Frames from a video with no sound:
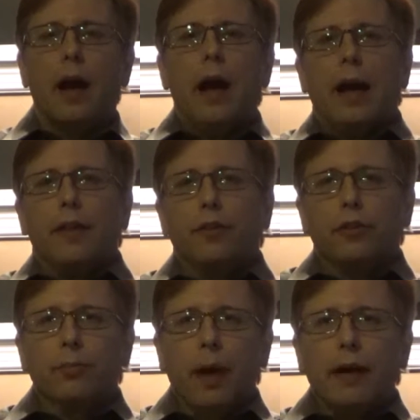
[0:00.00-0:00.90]
Hi, this
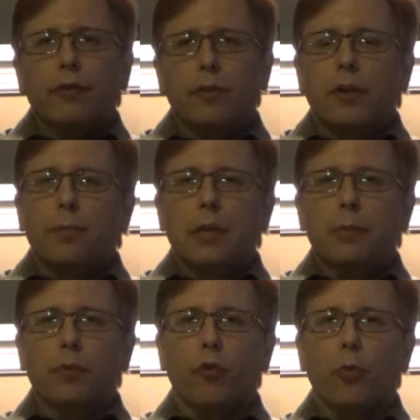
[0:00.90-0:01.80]
is Mike from the
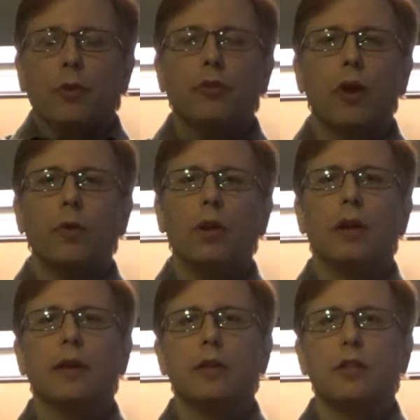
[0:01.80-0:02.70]
Peak Performance Zone,
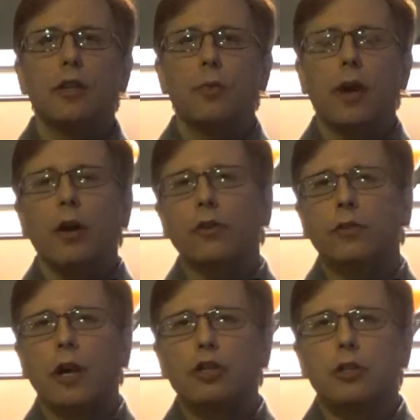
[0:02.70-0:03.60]
continuing our
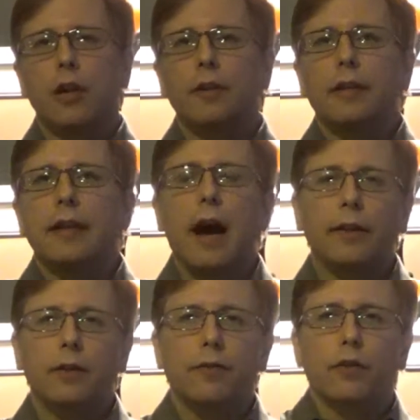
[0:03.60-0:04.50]
discussion on the
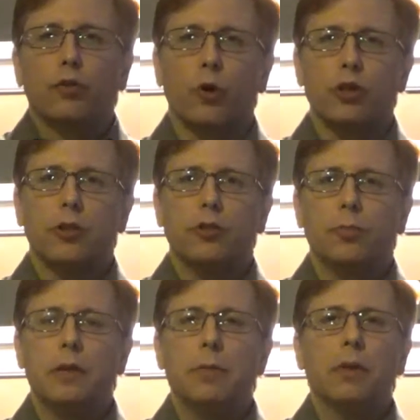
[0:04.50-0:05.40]
cognitive distortions
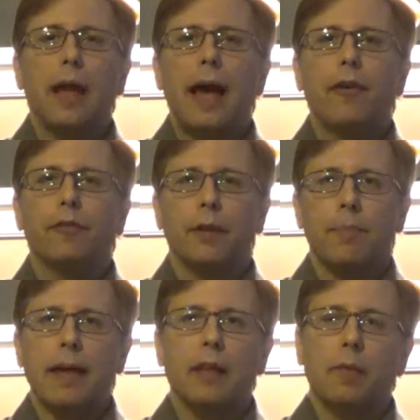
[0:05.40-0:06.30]
people have that
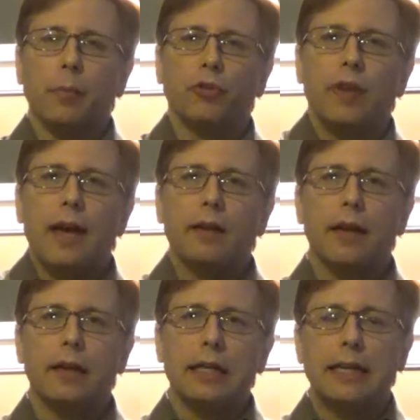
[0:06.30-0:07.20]
make them upset
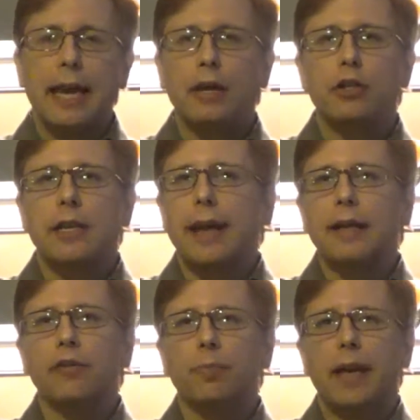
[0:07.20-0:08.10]
and engage in
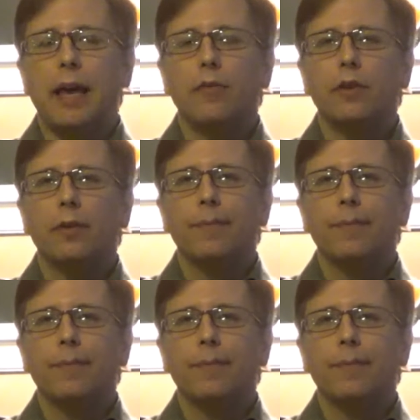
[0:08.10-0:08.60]
negative behavior.